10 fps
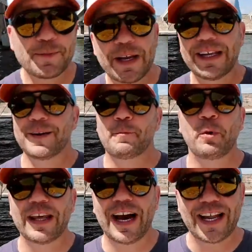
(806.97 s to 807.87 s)
has been
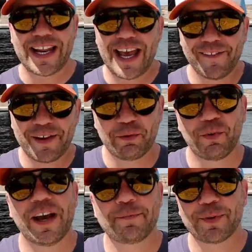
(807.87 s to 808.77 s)
pretty hot and heavy
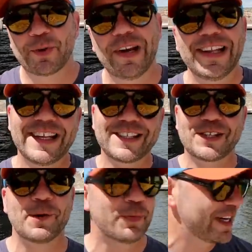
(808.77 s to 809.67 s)
right between these
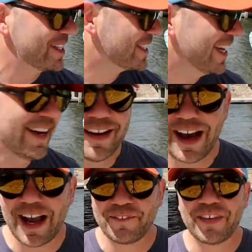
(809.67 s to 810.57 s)
two bridges.
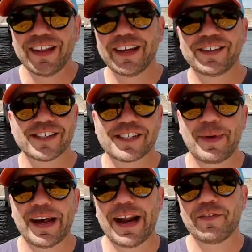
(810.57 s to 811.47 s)
I feel like just
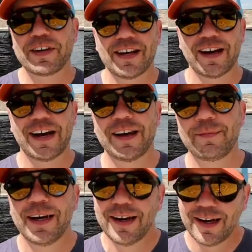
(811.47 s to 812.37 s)
about every
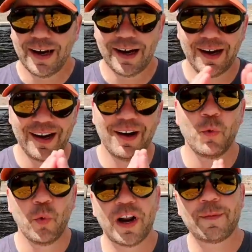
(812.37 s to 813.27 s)
time
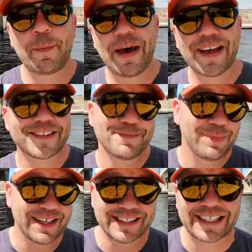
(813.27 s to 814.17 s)
one of my Bassin
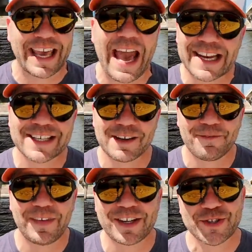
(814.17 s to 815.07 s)
Buds catches a
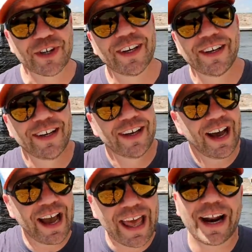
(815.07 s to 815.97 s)
fish
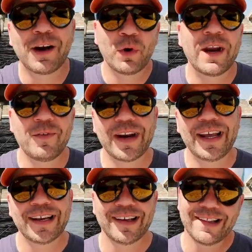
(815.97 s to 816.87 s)
and I
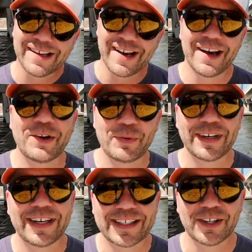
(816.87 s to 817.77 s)
re-rig, the other
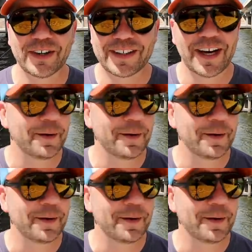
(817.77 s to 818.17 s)
one is hooked